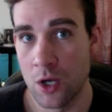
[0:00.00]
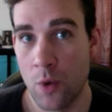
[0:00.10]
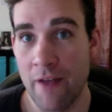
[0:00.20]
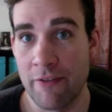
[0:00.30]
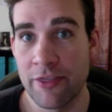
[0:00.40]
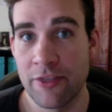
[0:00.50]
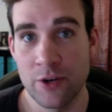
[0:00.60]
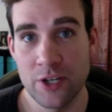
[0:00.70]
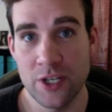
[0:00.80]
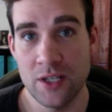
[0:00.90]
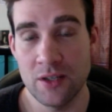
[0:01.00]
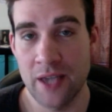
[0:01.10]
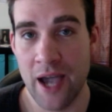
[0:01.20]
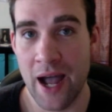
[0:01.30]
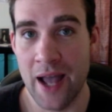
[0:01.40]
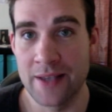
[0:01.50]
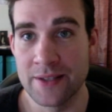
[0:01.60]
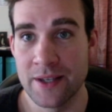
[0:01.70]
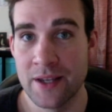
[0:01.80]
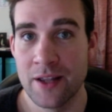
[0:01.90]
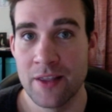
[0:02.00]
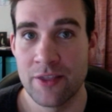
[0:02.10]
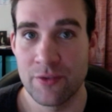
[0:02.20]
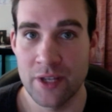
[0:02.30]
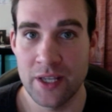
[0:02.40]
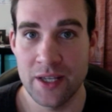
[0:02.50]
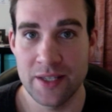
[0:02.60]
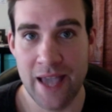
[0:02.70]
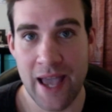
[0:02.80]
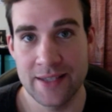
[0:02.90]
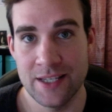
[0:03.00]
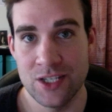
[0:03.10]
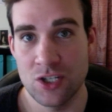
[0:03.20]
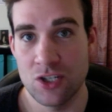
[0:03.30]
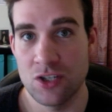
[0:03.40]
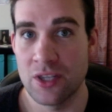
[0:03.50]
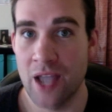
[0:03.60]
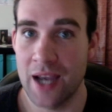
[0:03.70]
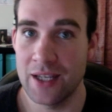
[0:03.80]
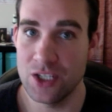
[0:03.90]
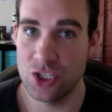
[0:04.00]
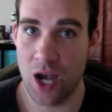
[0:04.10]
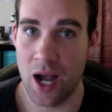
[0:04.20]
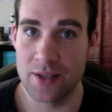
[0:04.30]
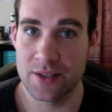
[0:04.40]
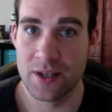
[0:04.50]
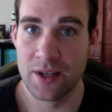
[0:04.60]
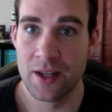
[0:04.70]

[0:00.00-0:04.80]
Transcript: We have 30 guys, 3 attacks each, 90 shots.